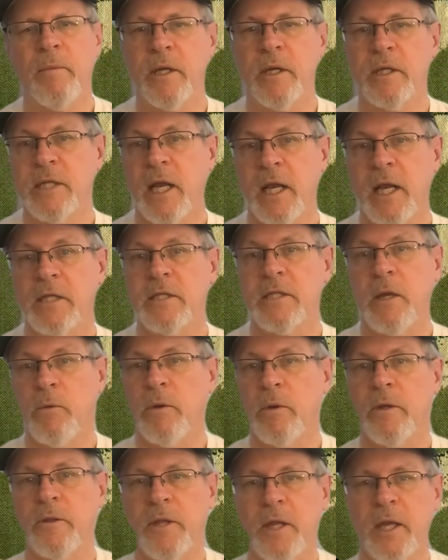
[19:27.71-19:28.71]
because that is a
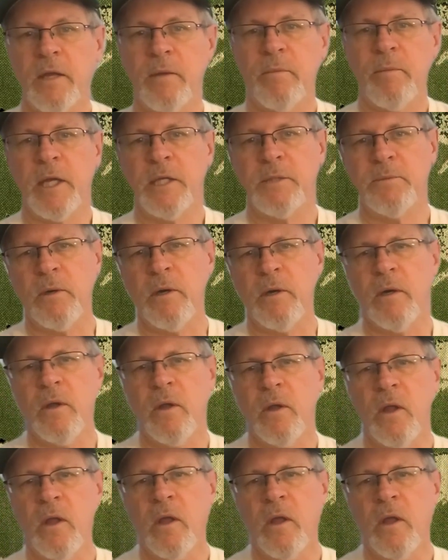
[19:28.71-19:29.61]
real thing in baseball.